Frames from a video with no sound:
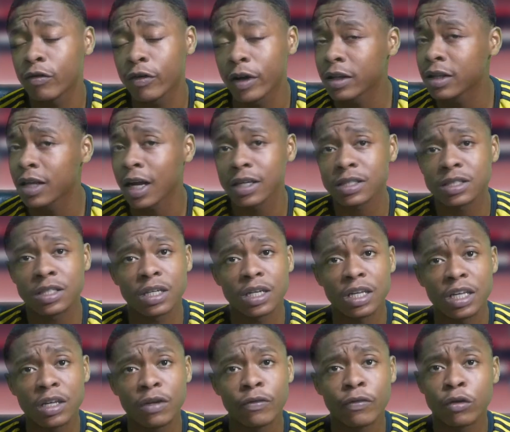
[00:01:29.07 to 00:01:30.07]
fantastic
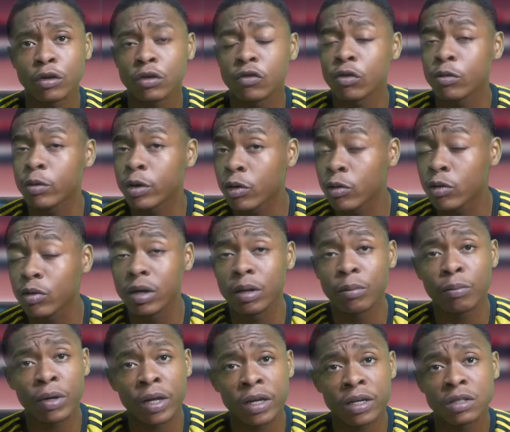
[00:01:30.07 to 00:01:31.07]
ethos for
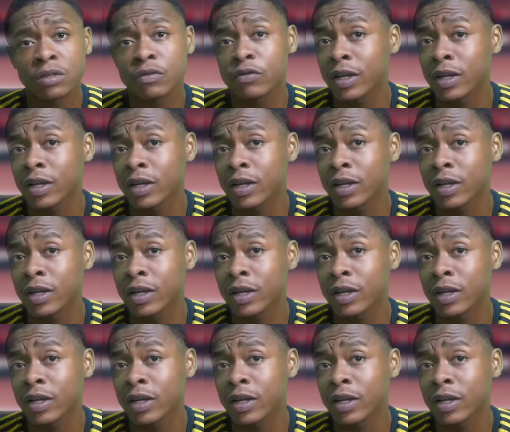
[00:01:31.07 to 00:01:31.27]
recruiting players.